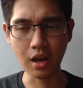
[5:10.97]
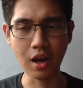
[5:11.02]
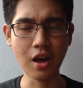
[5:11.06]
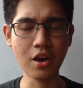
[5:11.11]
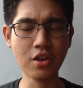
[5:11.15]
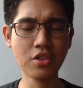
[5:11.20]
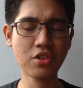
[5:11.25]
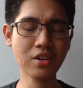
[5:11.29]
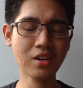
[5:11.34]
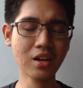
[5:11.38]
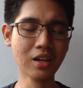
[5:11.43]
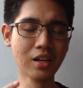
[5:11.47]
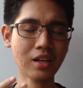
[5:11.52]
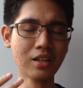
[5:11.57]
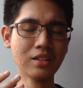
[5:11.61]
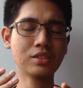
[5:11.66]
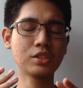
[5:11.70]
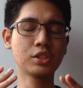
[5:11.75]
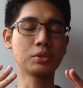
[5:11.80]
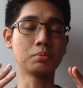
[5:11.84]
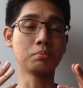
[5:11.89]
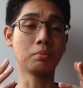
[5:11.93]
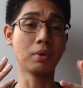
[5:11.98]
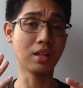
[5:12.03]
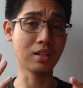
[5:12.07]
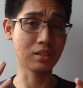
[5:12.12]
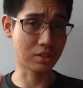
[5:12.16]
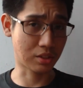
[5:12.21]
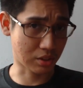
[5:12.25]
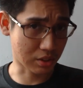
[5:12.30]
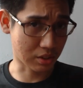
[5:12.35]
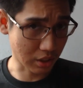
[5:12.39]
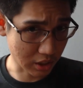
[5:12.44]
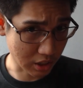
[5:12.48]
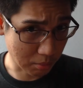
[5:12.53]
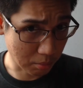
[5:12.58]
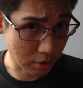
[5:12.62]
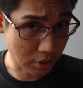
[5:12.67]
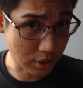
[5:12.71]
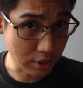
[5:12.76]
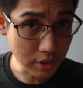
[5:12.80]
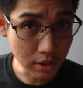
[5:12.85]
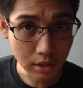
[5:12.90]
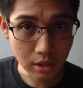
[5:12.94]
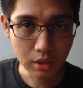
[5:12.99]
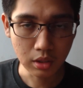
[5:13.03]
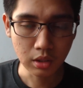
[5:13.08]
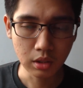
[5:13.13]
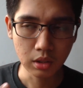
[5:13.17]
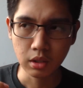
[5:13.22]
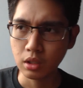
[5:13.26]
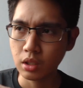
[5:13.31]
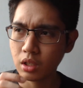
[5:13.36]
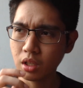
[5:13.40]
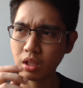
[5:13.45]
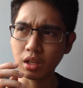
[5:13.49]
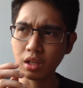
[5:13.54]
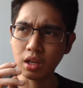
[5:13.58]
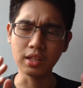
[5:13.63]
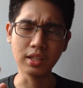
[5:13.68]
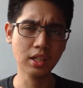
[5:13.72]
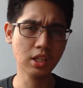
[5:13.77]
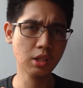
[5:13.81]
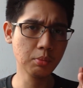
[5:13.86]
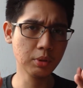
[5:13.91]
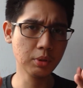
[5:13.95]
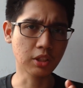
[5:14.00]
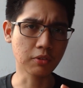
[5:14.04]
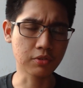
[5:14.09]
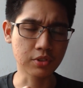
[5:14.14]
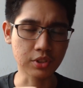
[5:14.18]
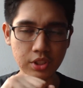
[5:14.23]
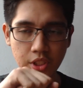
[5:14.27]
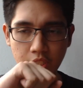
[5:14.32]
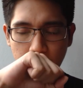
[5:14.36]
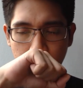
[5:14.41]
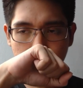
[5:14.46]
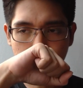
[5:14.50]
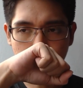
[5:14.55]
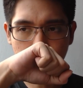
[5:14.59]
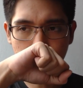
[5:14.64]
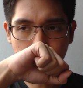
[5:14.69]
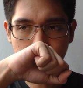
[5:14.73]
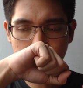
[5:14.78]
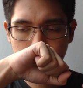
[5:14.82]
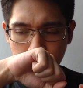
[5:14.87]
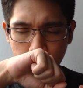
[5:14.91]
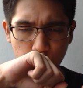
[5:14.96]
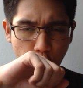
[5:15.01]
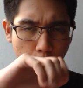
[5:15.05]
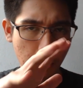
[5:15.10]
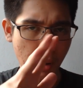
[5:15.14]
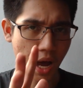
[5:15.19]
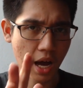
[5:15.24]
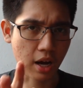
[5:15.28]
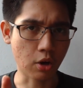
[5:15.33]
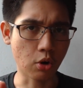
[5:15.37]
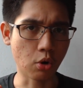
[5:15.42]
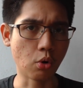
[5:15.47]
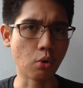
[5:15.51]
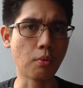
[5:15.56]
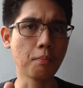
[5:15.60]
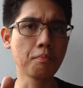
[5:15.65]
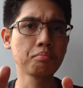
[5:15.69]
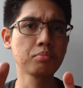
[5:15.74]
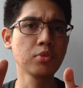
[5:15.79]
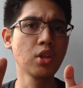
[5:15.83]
I think I can smell cinnamon, a little bit of cinnamon, tobacco.